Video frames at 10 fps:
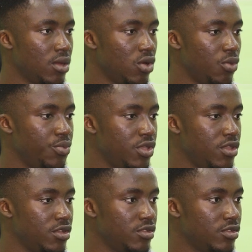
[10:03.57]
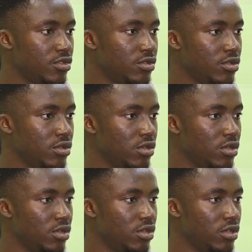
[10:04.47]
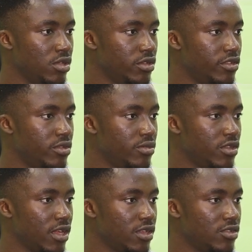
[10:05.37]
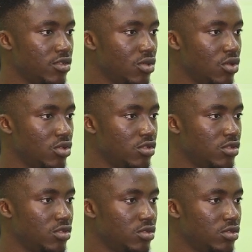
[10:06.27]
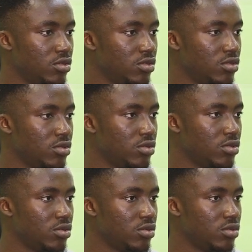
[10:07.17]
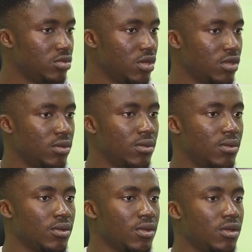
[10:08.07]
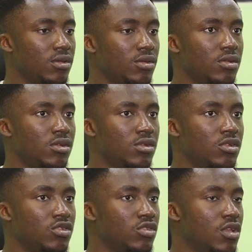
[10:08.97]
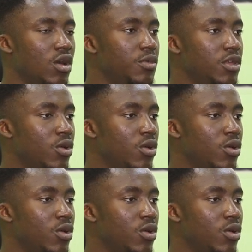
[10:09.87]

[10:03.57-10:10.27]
copy this. It seems like it's a lot. Right. Okay. So that will be